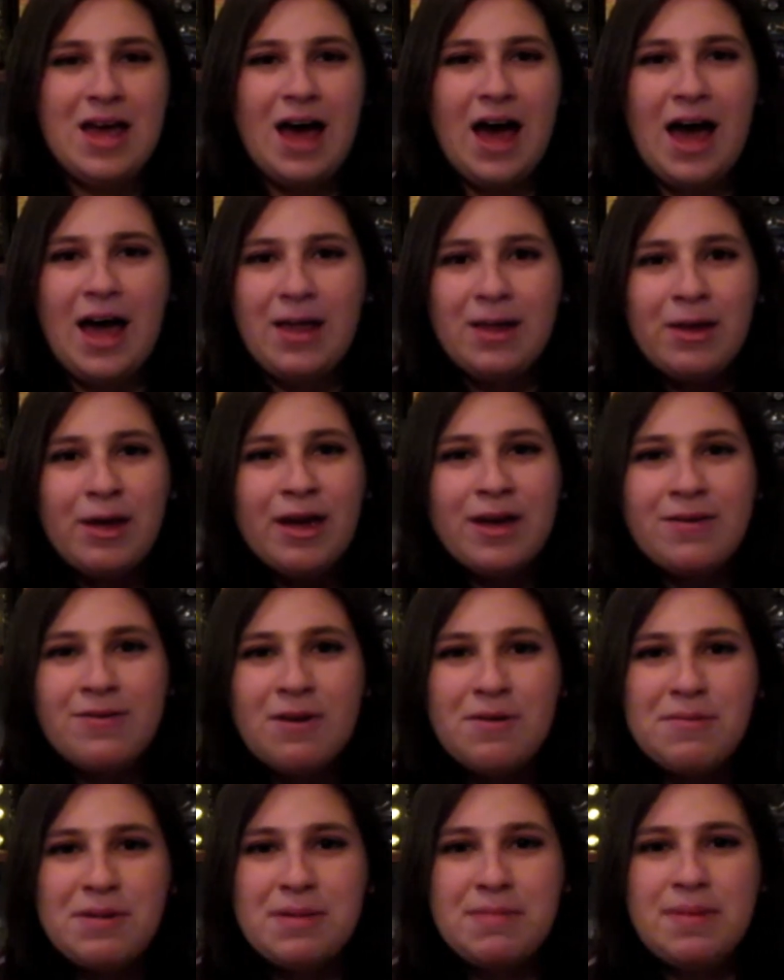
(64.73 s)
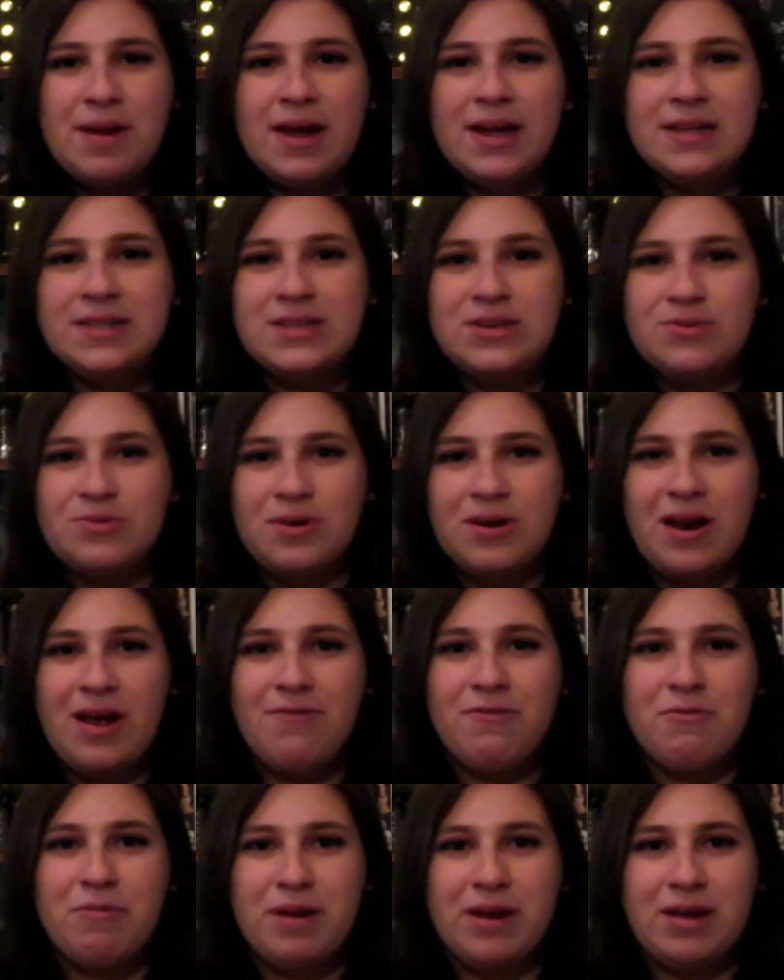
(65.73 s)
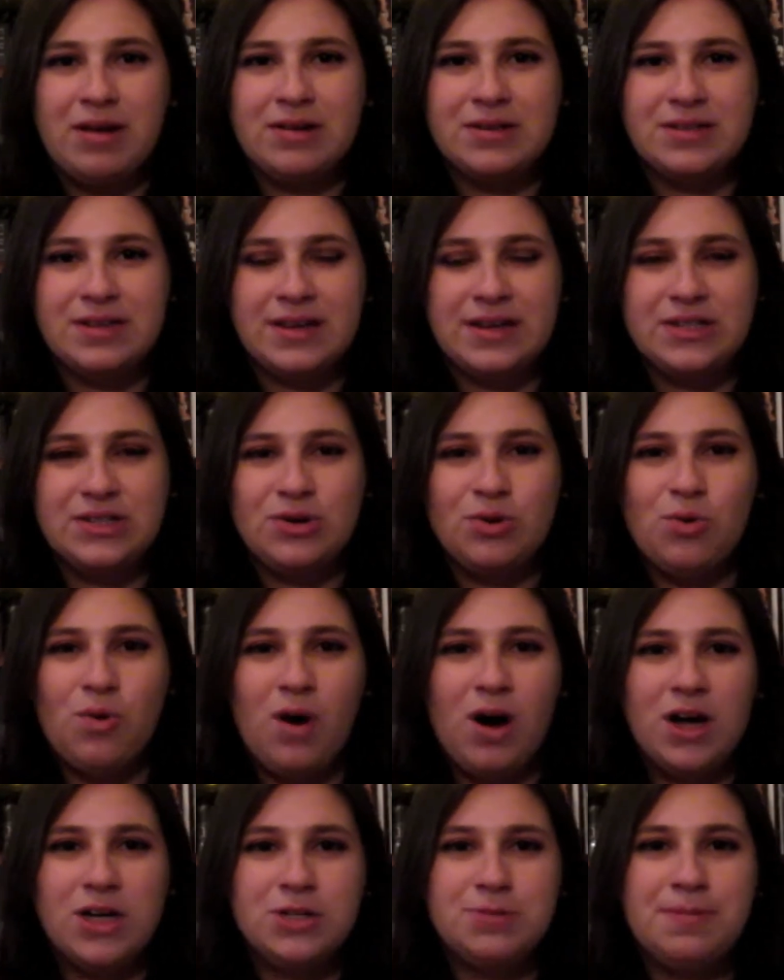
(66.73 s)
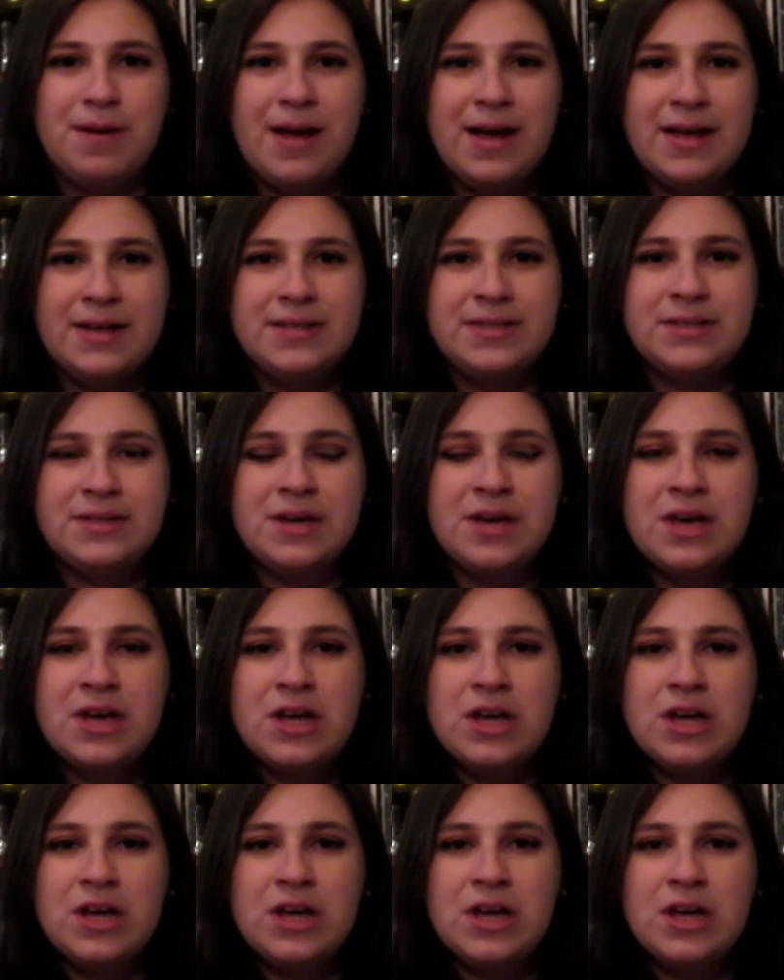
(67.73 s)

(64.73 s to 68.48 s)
I like filming best and what everybody else likes to watch best.